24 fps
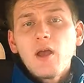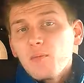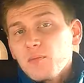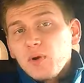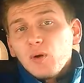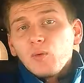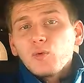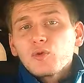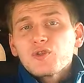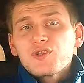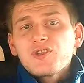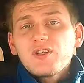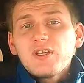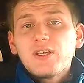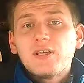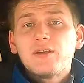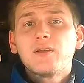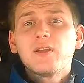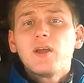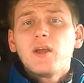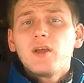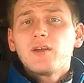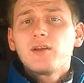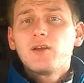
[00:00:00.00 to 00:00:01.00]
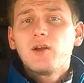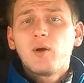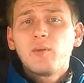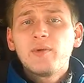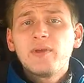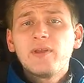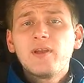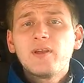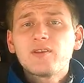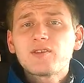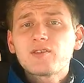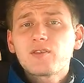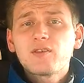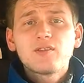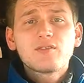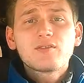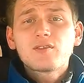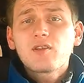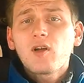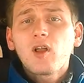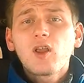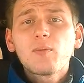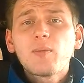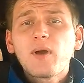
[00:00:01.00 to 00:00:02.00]
But we'll see. You know, I mean, it's
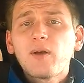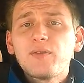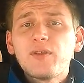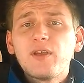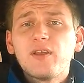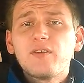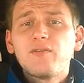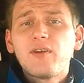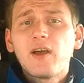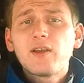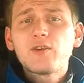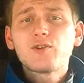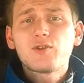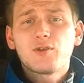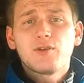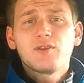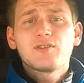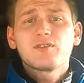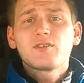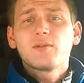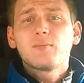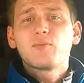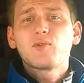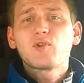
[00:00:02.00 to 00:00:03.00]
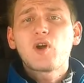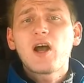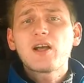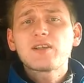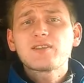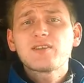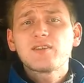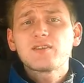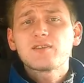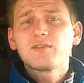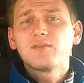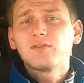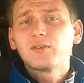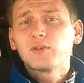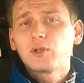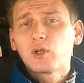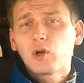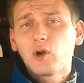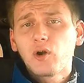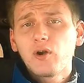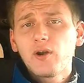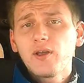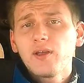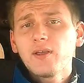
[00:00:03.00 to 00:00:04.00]
all about the adventure. It's the process of
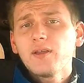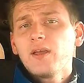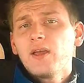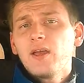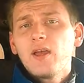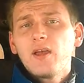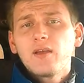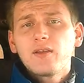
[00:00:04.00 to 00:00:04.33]
learning.